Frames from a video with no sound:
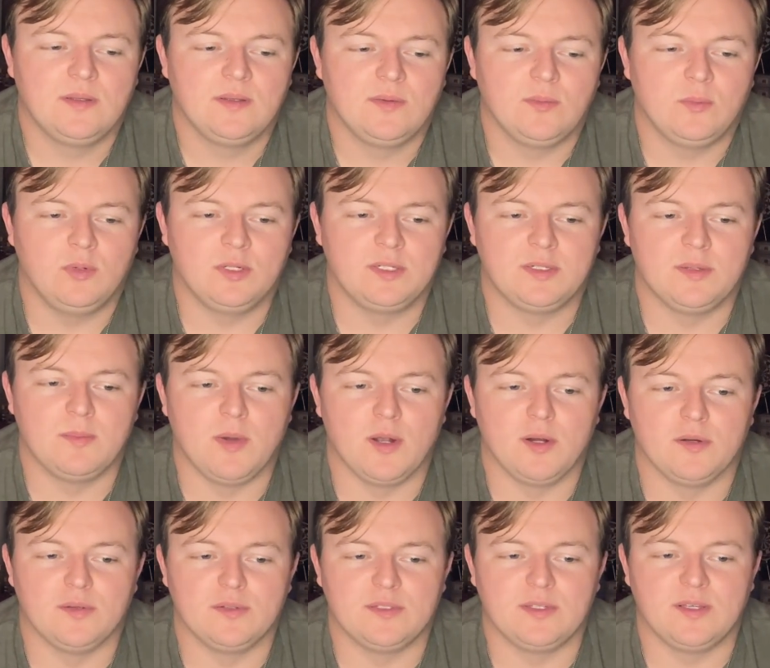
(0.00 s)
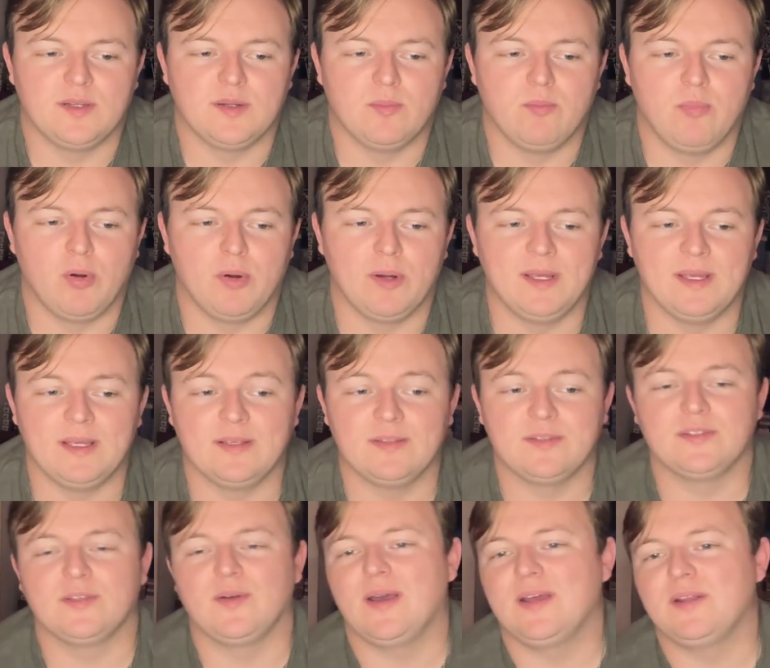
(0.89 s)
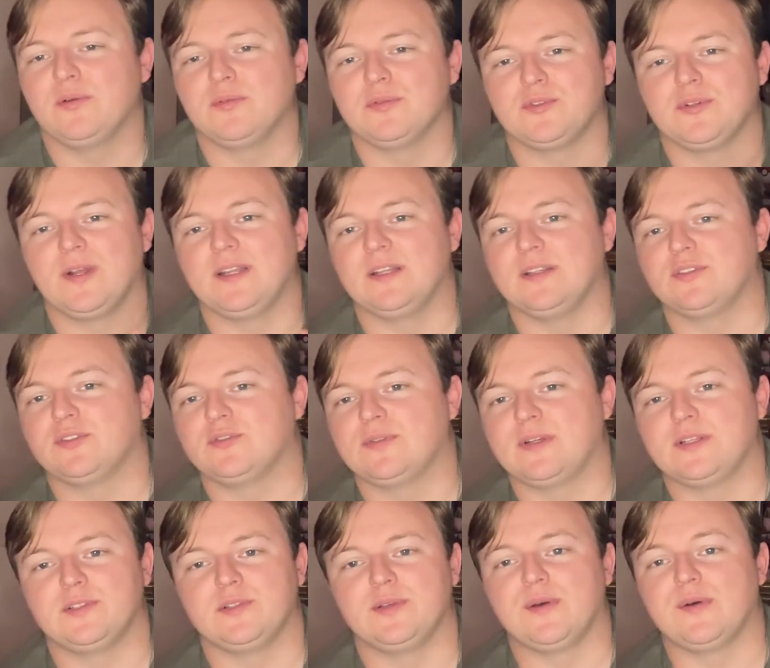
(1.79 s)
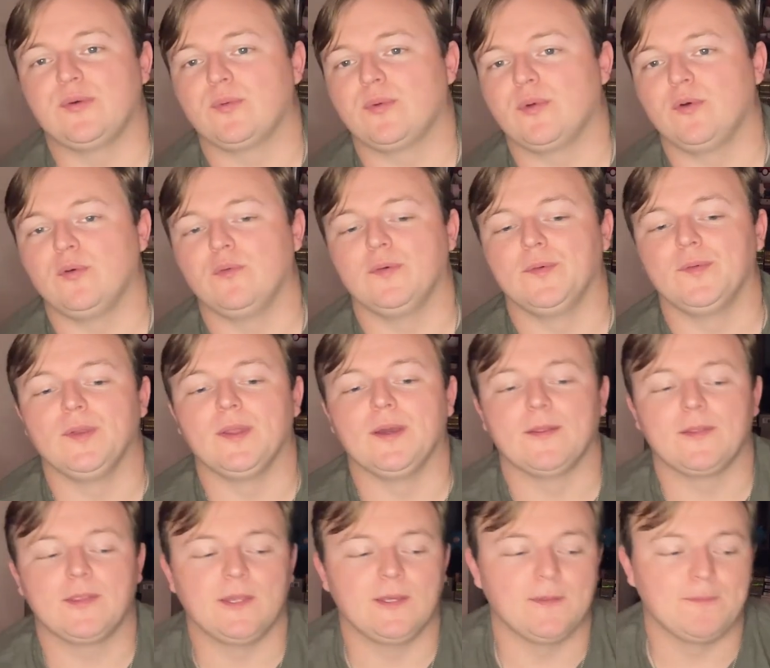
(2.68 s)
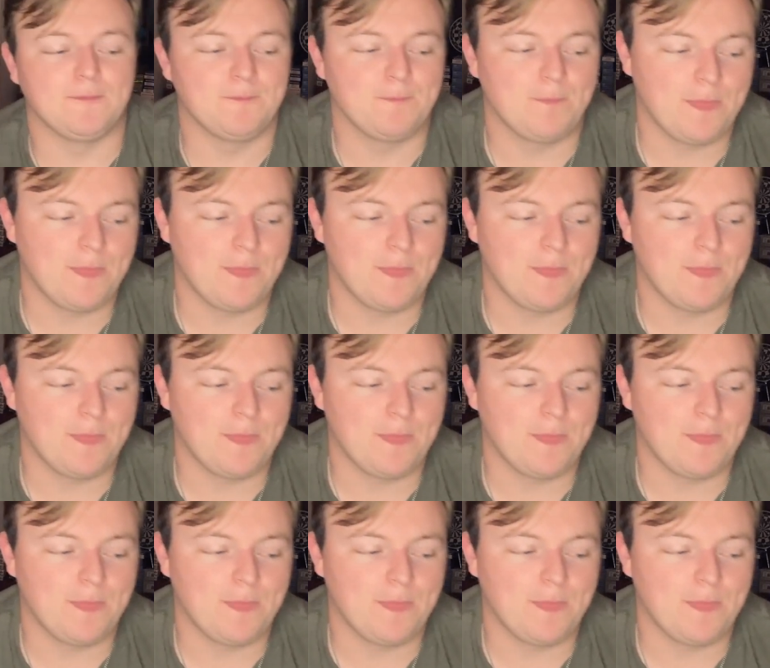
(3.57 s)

what tomorrow's gonna bring, so I don't try to stress out over that thing.